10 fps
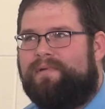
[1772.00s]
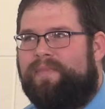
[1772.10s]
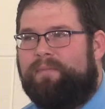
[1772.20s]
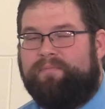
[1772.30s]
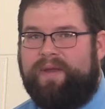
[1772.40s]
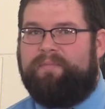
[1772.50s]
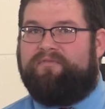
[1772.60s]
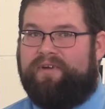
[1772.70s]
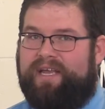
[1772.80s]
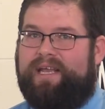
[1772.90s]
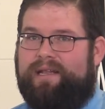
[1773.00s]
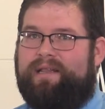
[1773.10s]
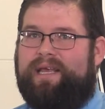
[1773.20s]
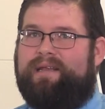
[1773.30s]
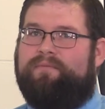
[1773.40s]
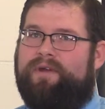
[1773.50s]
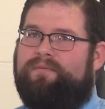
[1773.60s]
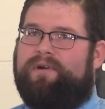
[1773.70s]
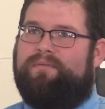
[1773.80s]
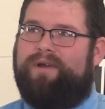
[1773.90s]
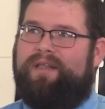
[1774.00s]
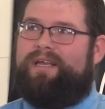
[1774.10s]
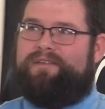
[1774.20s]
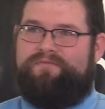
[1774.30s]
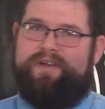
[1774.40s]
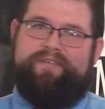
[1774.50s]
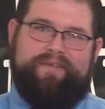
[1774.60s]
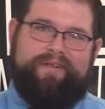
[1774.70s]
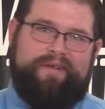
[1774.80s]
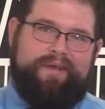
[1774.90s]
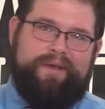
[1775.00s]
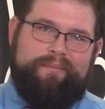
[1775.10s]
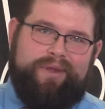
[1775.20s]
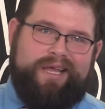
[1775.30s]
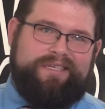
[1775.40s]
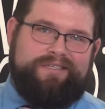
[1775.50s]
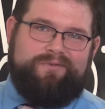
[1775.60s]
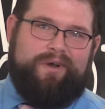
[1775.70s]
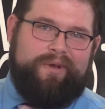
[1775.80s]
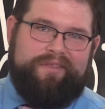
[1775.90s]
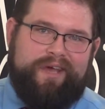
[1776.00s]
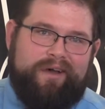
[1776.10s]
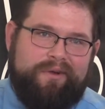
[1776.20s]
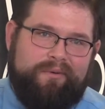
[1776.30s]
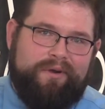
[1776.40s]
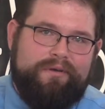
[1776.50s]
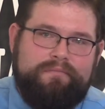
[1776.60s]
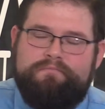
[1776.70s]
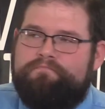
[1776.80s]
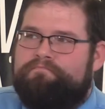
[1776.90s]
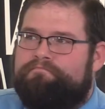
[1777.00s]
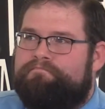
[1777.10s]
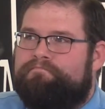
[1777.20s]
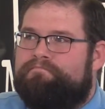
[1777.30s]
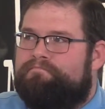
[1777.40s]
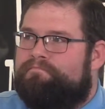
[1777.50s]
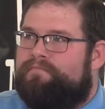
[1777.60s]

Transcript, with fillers: People forget that we weren't really as free of a place as what we thought we were. Right, right.